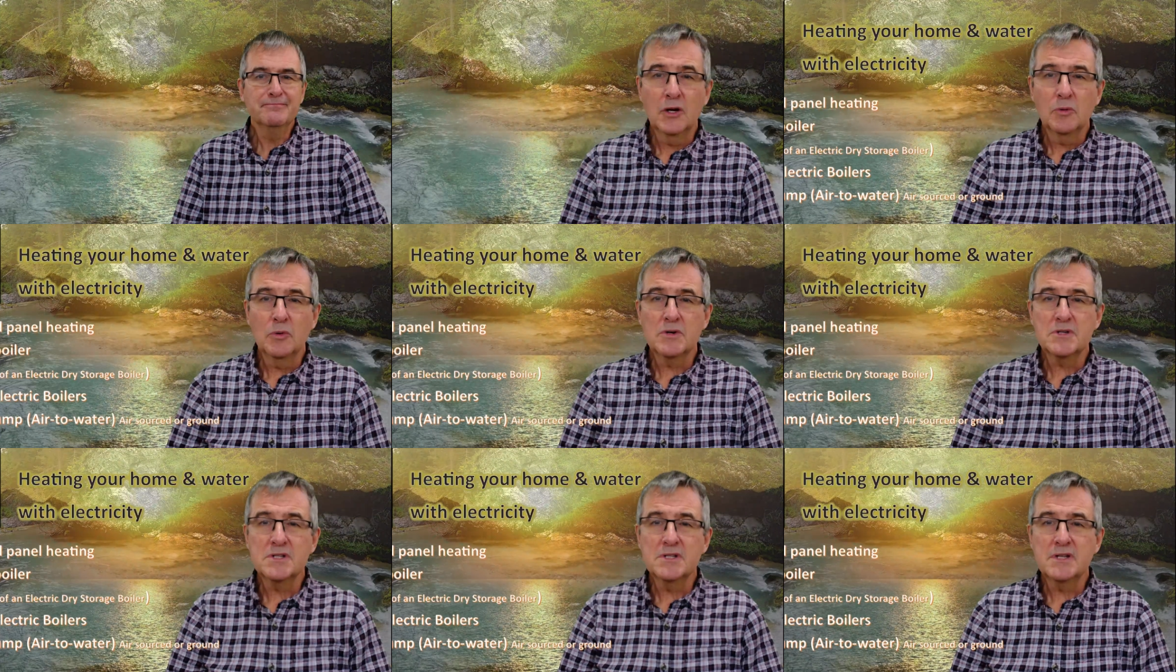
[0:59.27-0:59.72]

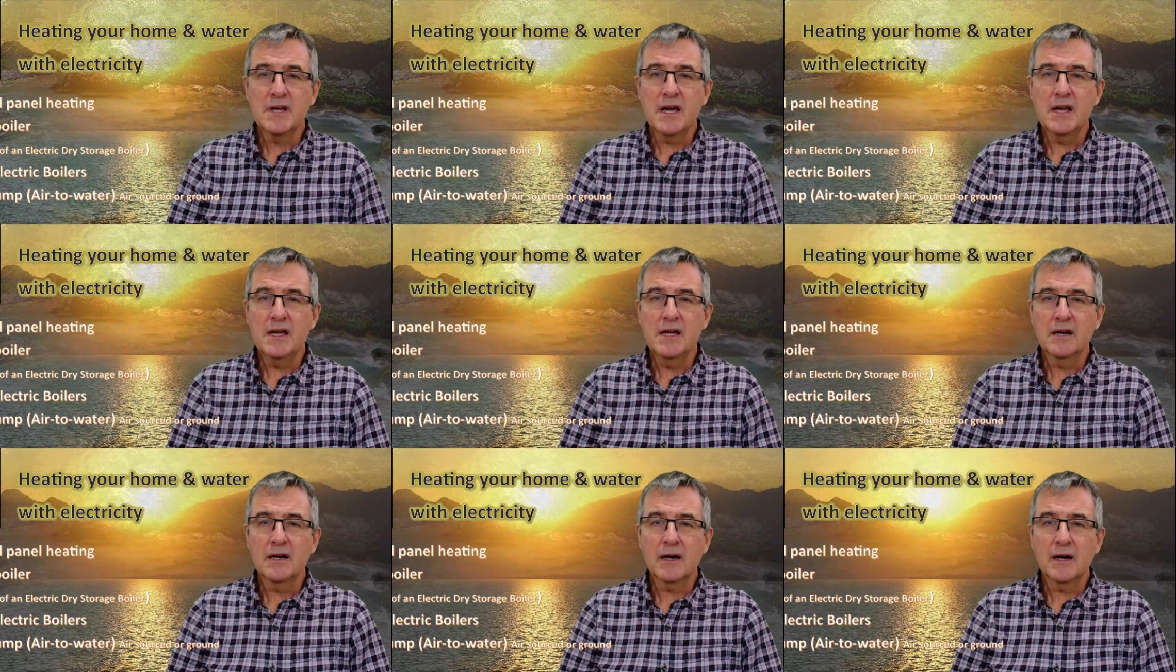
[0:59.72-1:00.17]
Well,
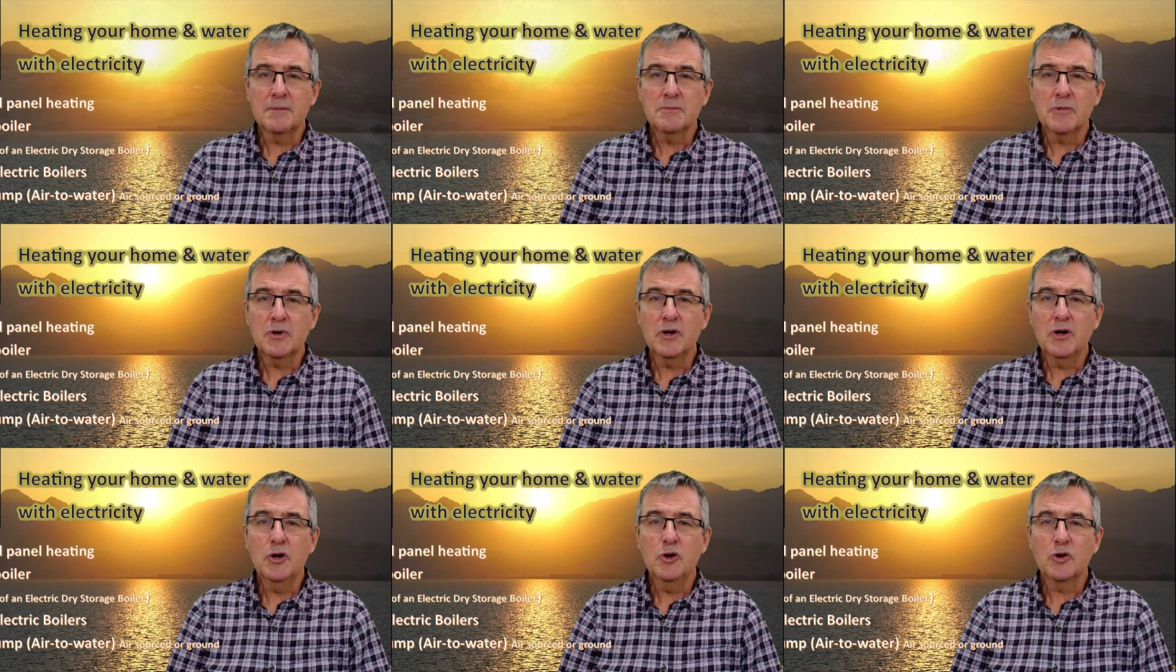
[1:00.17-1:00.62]
today I'm
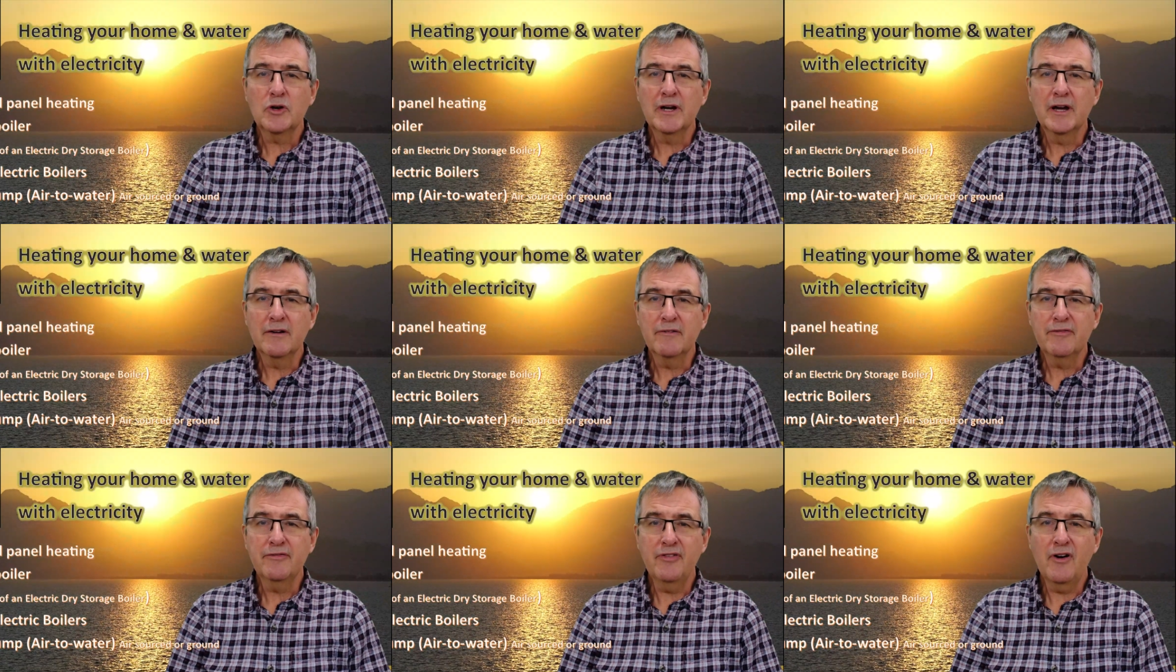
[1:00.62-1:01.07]
going to look
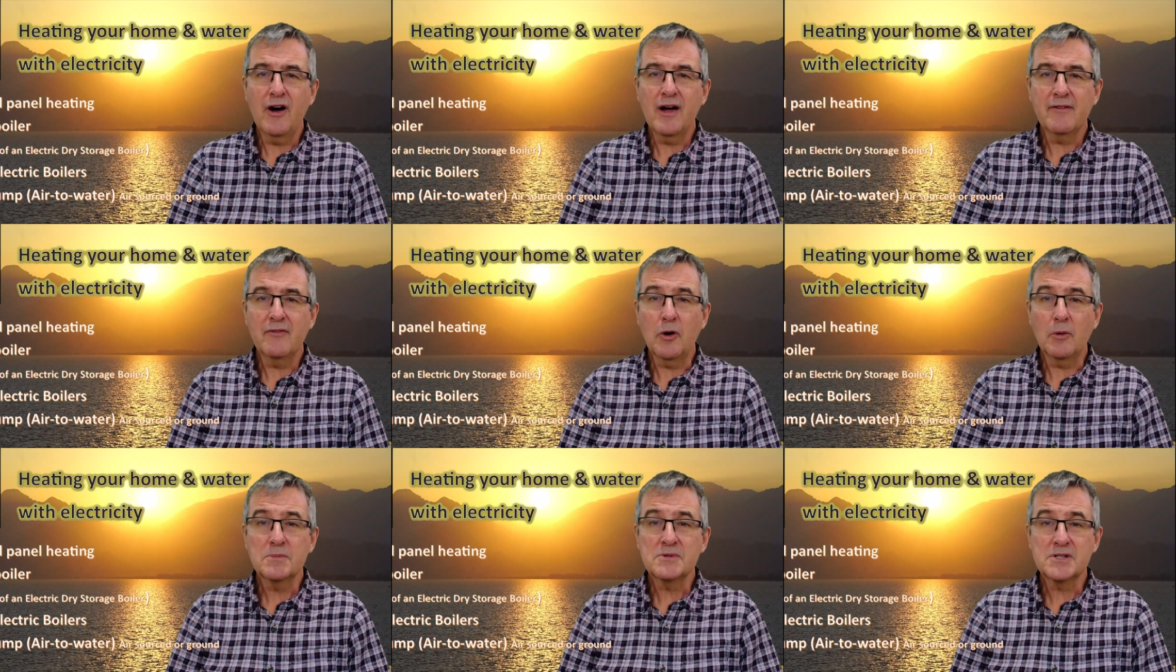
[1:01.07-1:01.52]
at
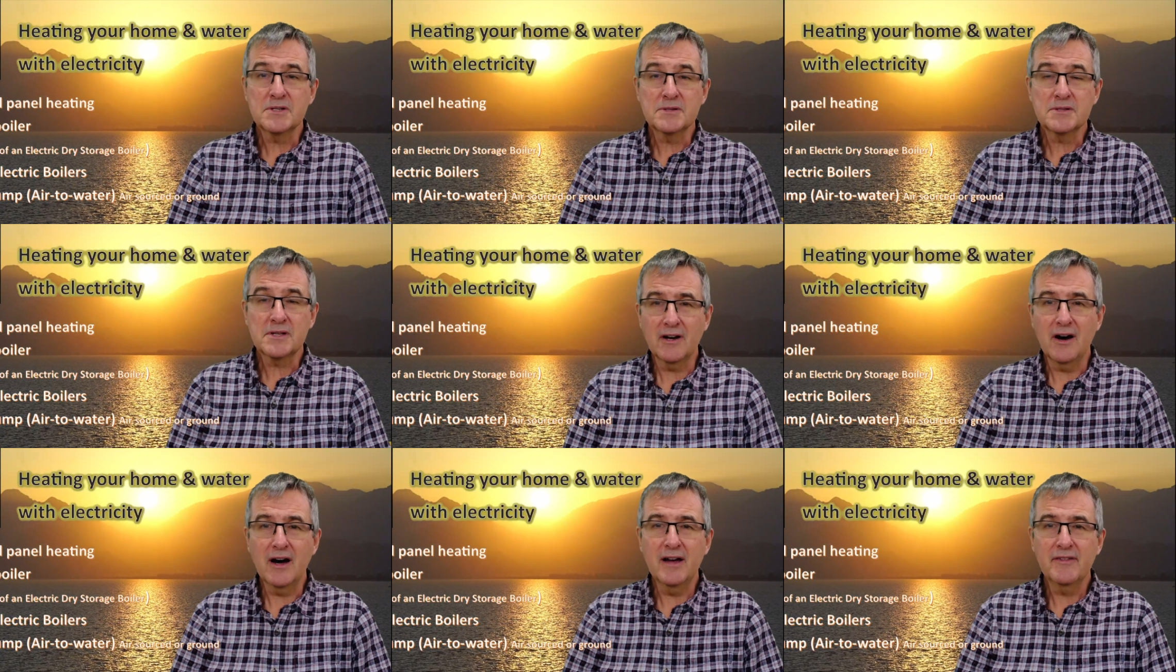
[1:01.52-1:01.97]
five
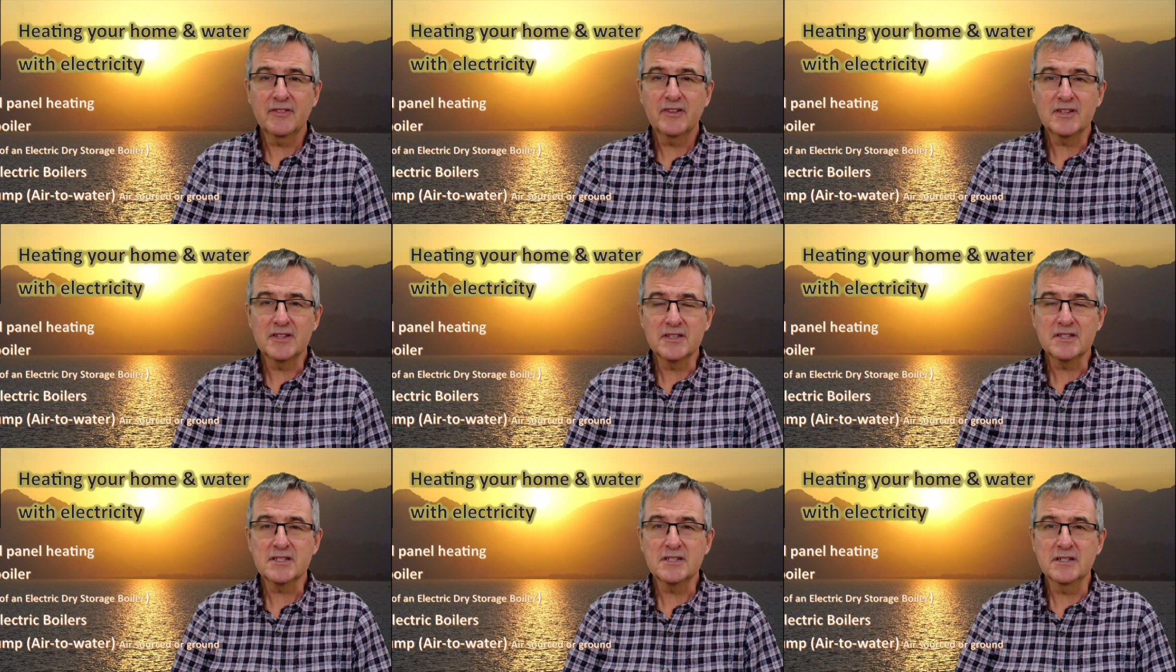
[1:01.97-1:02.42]
options I've
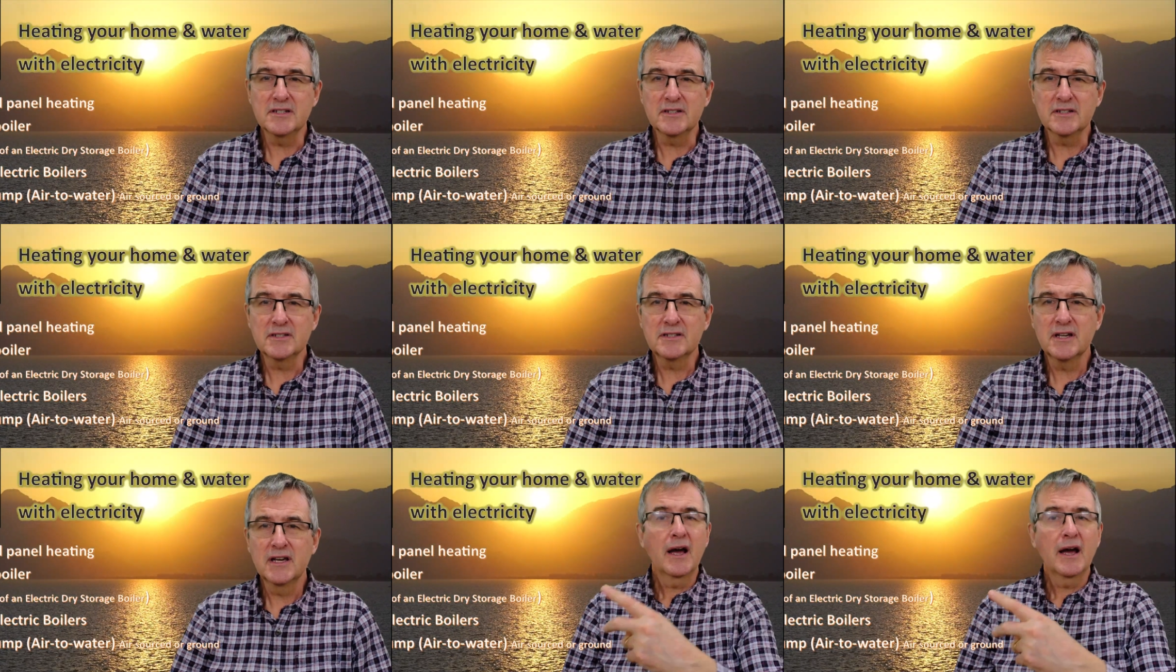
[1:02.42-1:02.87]

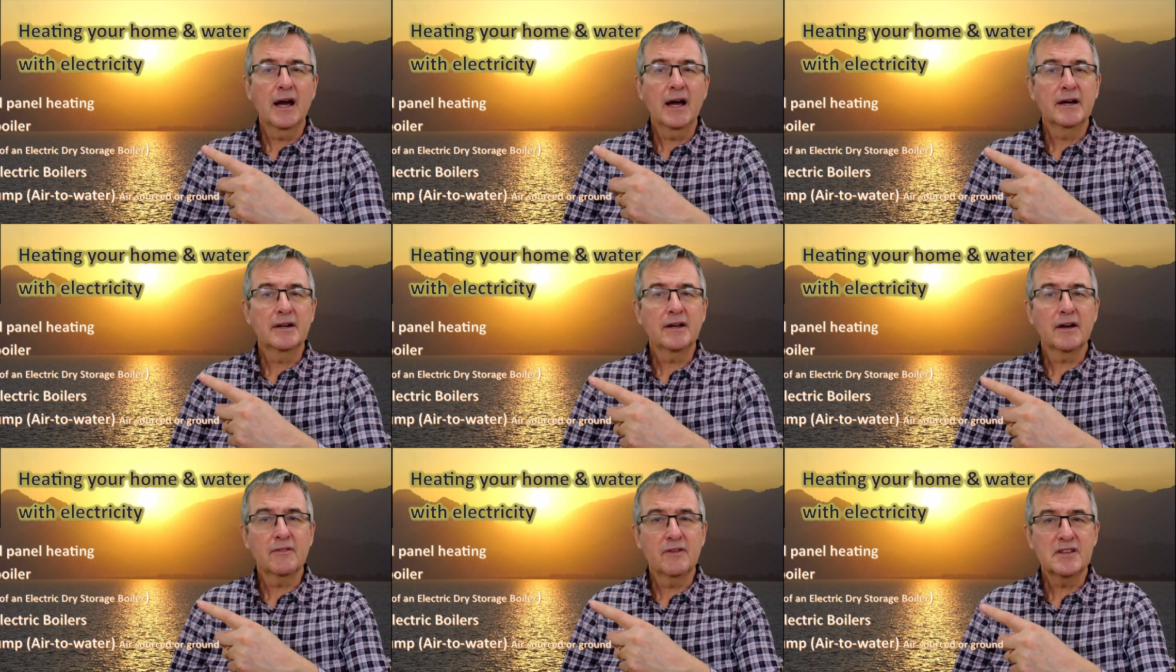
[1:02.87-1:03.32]
considered,
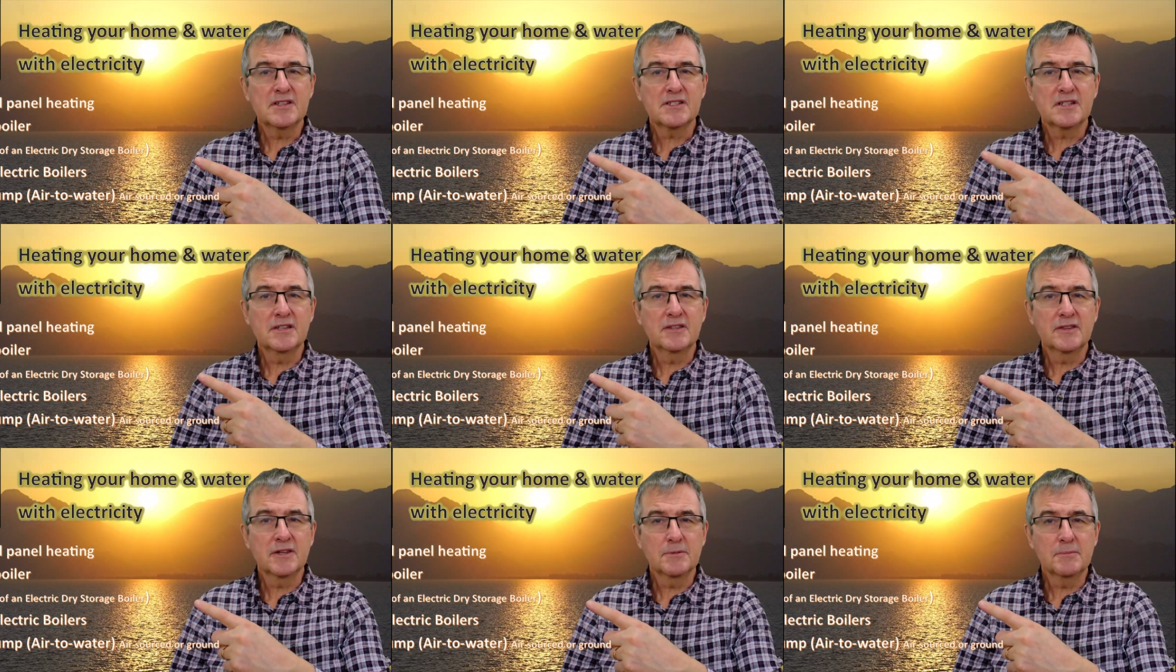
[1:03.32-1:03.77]
and I've
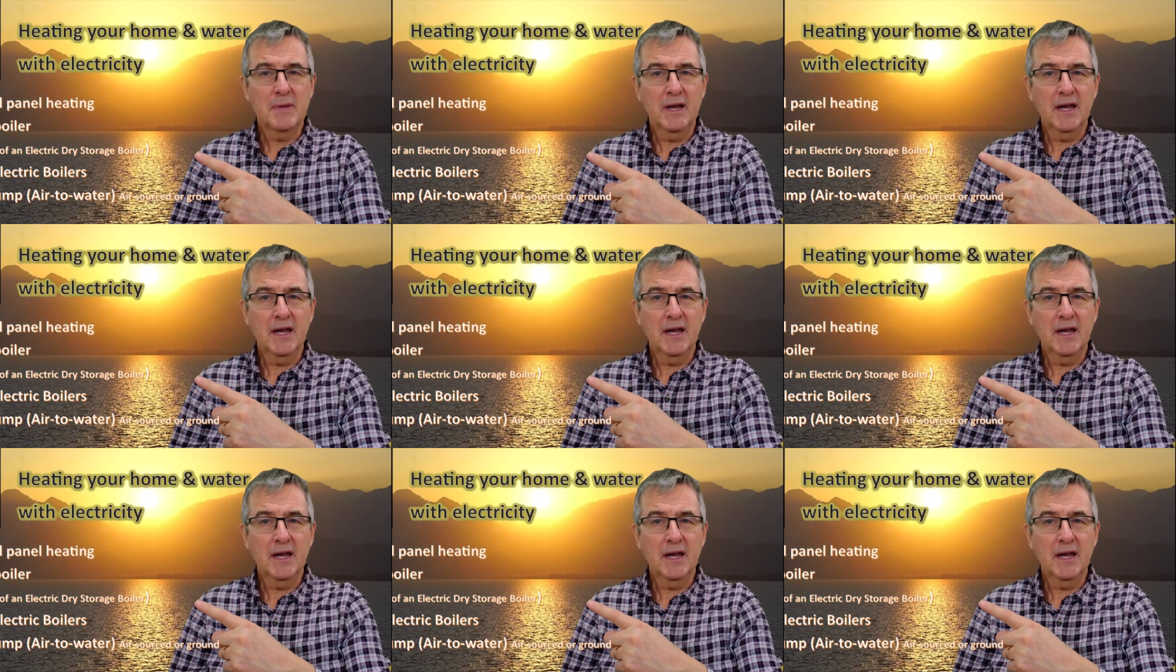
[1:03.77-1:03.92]
listed them